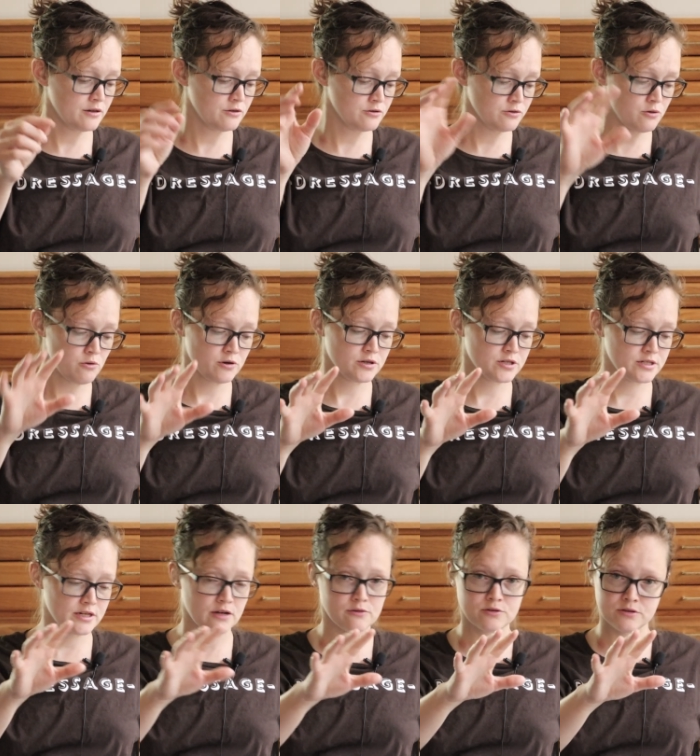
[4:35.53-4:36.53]
your horse
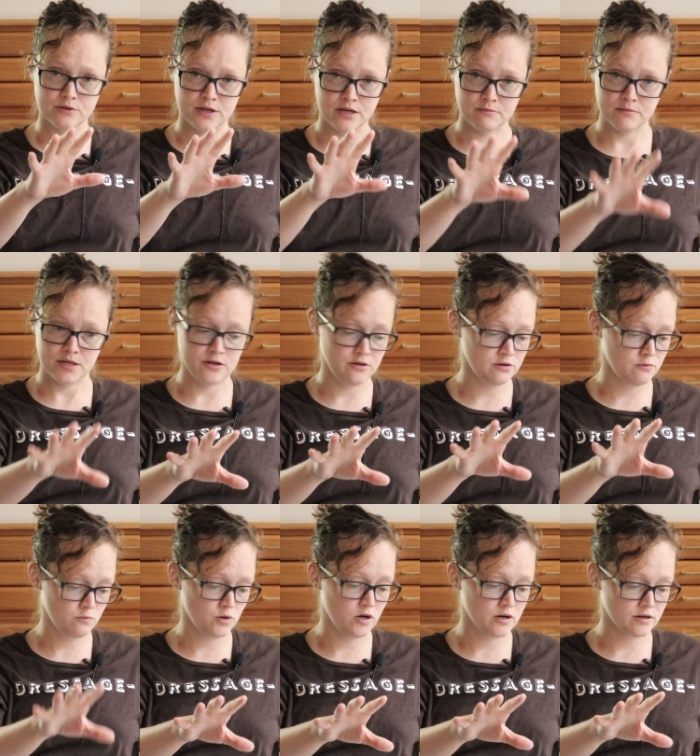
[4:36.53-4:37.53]
down to a
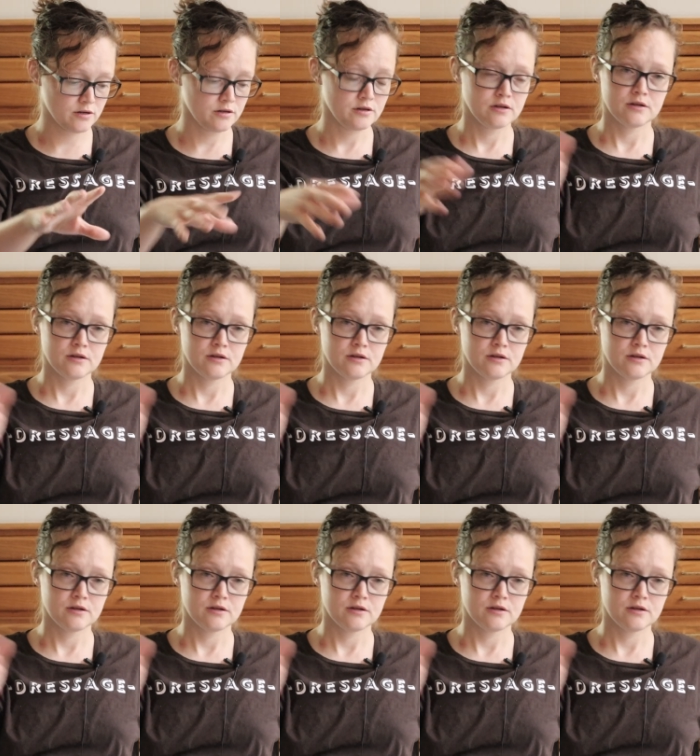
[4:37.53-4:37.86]
medium walk.